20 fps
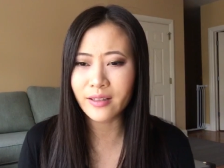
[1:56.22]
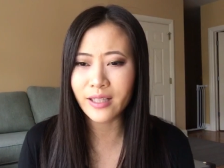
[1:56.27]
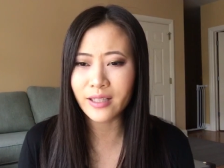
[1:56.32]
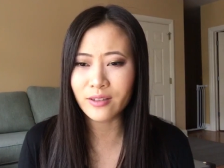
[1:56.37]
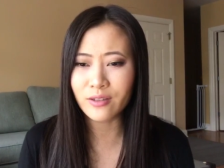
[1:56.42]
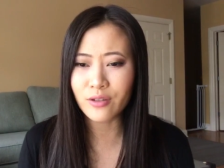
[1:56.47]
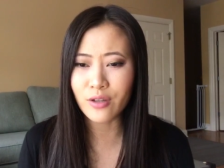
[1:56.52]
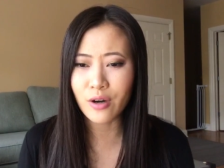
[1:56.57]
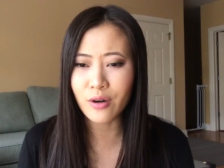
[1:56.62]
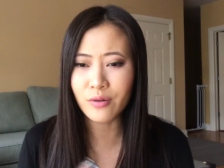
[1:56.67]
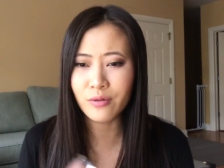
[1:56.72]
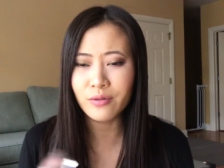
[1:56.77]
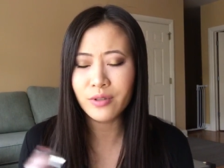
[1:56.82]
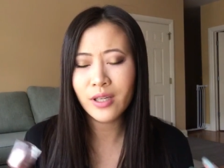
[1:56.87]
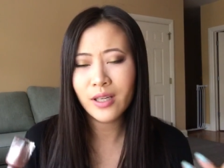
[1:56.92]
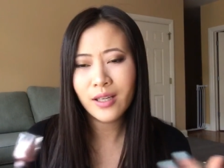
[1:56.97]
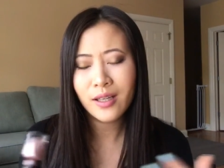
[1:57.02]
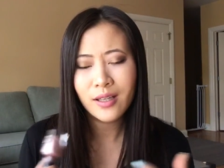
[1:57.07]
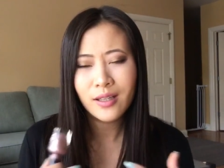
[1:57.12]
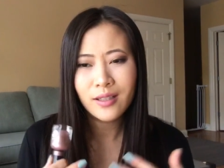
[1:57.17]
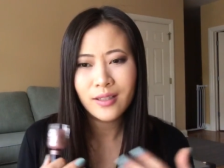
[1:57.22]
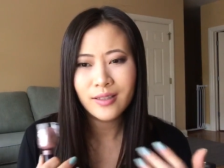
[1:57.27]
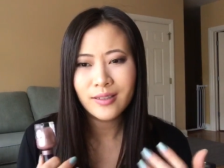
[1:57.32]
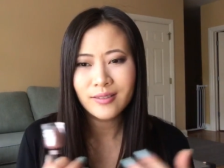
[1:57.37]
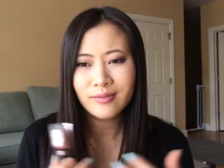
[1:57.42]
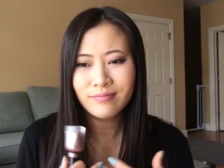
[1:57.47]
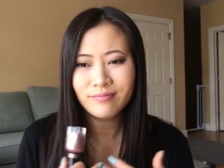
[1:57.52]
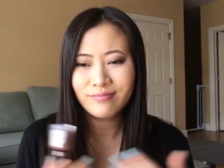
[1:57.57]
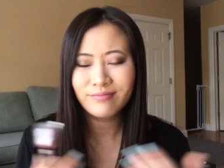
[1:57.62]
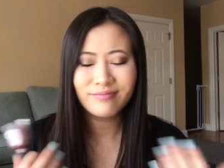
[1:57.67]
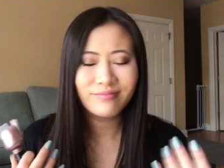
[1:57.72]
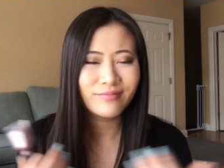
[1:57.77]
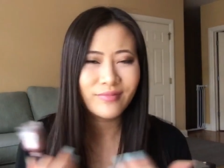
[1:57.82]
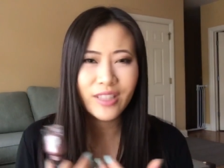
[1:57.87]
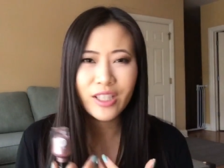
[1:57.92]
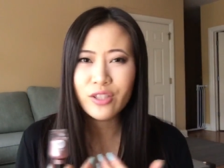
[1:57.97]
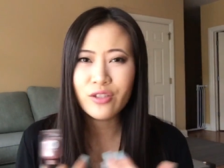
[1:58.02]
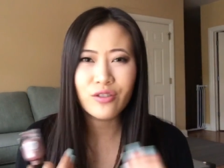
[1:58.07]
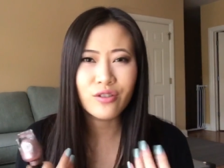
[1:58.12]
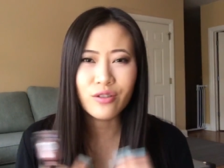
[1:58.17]
they don't,
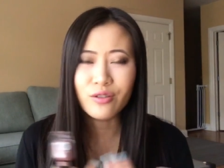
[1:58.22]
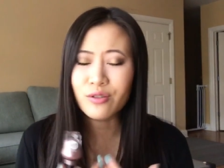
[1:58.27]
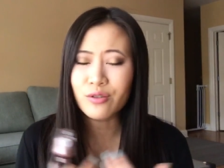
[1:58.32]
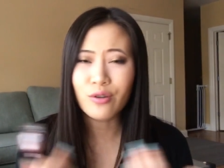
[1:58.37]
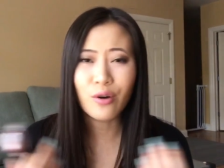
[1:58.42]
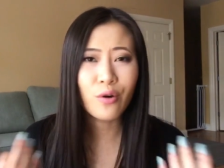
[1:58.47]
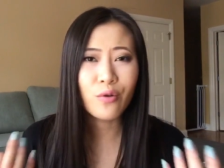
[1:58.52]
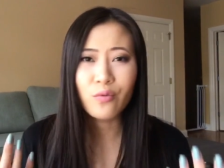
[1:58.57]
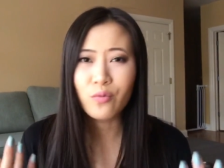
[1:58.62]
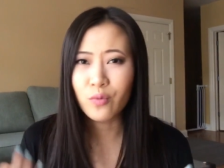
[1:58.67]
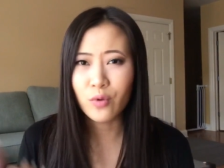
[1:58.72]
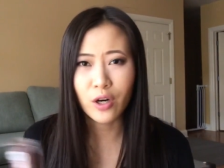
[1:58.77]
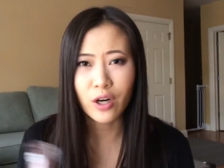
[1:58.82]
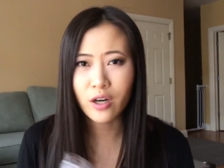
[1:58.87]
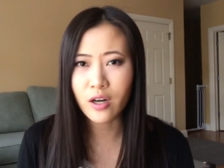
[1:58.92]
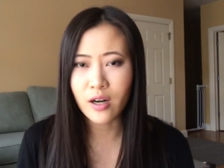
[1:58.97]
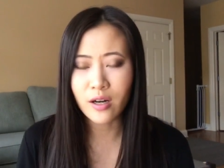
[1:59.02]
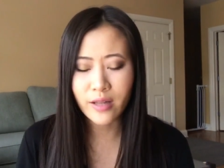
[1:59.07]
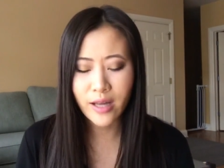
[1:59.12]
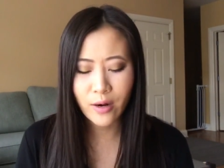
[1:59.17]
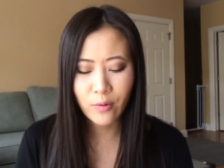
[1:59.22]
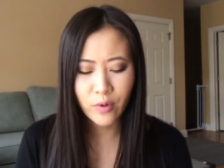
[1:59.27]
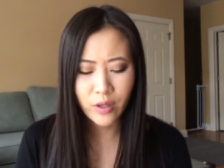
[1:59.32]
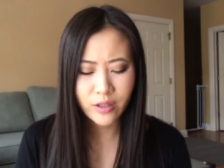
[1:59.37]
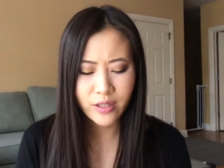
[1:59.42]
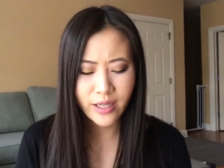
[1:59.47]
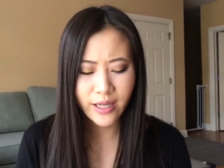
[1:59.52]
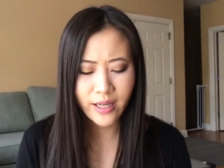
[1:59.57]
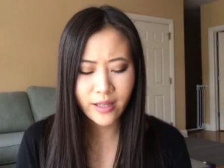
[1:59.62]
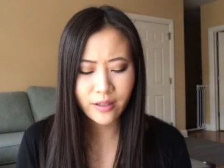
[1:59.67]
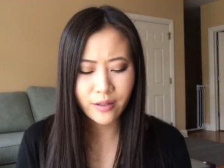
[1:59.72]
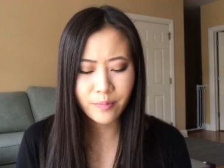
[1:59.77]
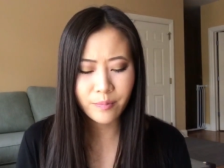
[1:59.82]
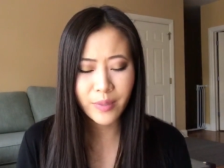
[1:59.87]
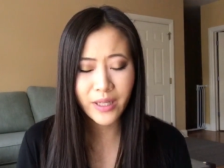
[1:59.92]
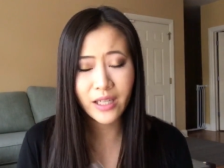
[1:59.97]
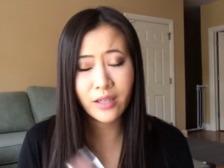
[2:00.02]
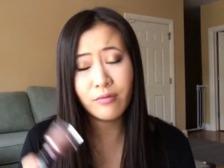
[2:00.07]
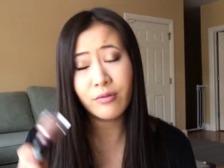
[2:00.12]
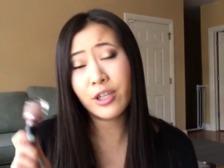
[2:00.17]
they just don't work all that well together.
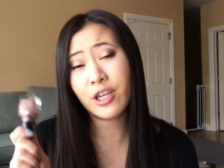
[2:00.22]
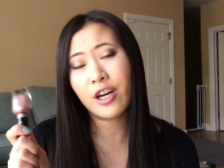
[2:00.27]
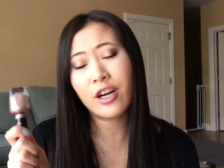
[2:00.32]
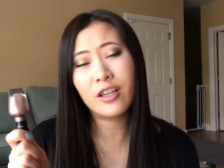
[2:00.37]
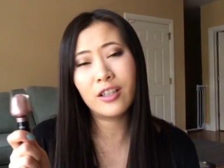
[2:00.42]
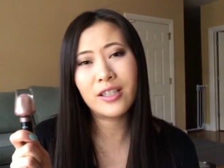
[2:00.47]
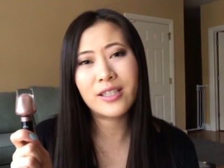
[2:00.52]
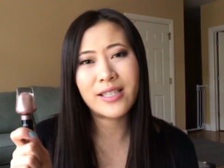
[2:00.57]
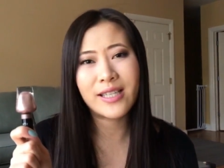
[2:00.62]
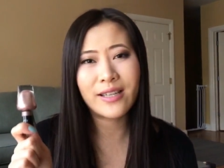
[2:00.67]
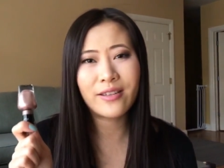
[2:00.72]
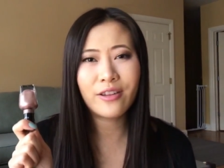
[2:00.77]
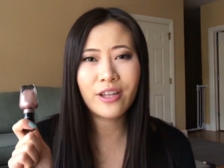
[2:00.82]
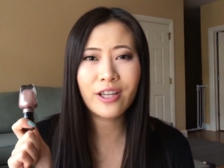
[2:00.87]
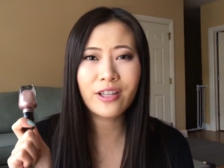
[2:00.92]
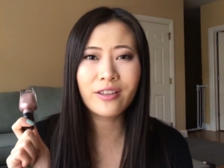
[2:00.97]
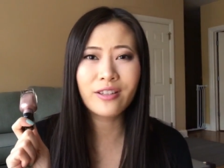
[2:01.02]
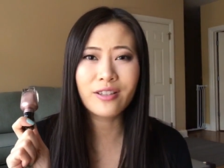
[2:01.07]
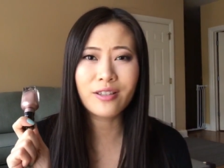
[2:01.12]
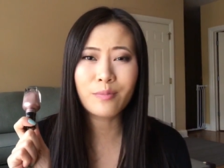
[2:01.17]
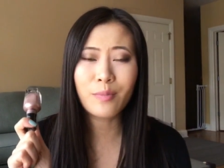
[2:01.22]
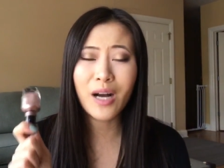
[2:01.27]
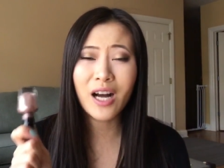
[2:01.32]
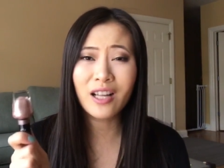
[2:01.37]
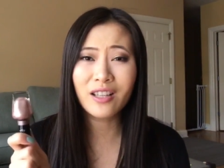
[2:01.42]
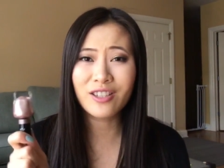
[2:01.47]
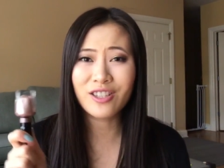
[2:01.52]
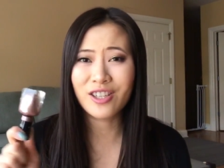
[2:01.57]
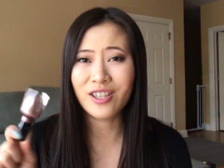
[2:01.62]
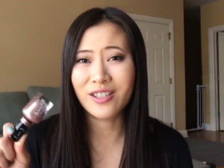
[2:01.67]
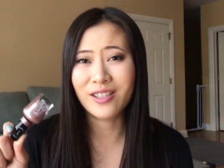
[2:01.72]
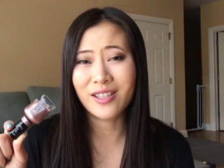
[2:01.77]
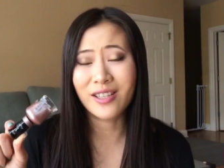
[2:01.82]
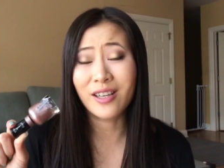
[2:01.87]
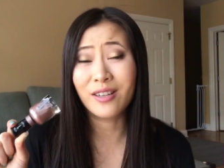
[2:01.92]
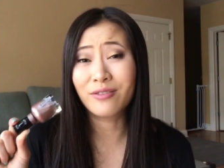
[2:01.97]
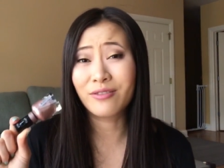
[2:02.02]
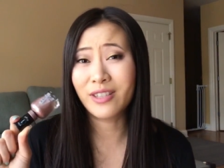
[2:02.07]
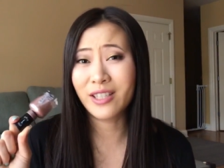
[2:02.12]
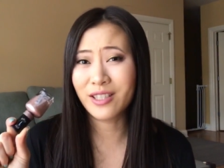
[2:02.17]
But regardless, I think this polish
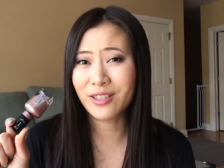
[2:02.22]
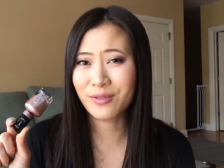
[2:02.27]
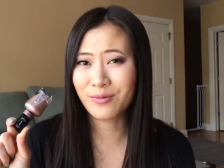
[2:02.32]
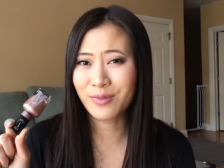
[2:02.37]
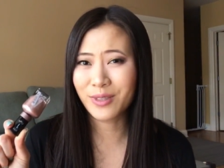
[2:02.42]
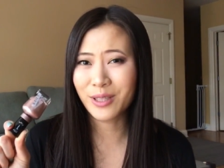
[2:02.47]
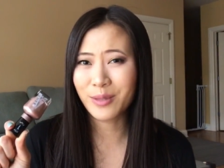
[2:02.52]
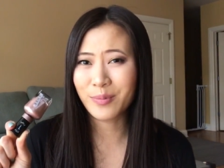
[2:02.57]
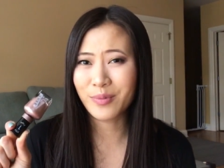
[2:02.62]
itself is really